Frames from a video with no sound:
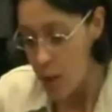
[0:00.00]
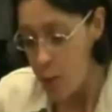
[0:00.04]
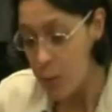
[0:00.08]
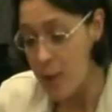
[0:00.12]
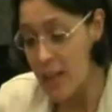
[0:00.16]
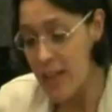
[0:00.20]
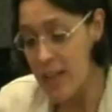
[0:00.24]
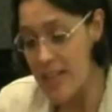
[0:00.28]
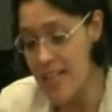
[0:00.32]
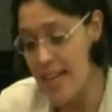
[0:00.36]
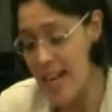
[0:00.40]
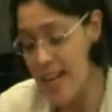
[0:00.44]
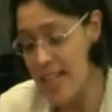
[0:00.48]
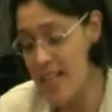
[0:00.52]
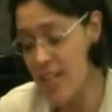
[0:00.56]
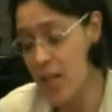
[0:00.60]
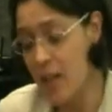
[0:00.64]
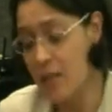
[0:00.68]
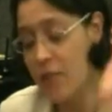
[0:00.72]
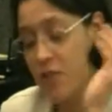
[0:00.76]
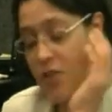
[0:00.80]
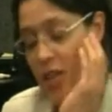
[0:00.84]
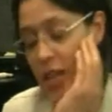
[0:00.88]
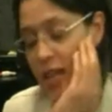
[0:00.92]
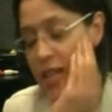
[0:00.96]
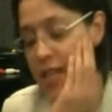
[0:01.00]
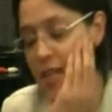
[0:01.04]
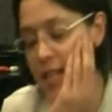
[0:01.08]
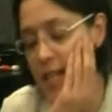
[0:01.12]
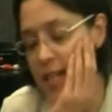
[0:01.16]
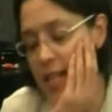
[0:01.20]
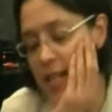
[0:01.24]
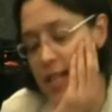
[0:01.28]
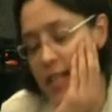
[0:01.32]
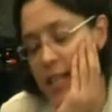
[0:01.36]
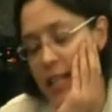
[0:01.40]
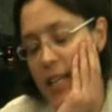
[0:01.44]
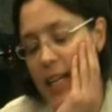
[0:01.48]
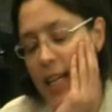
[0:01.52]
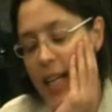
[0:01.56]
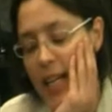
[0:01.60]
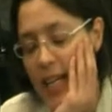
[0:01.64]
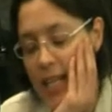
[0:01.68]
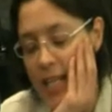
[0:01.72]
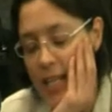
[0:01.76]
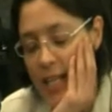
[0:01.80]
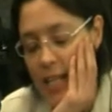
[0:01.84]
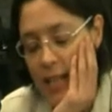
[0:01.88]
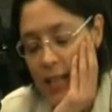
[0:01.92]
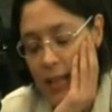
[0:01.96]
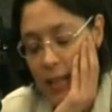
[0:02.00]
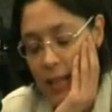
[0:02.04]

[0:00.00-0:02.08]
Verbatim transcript: well, The Idea of Justice is,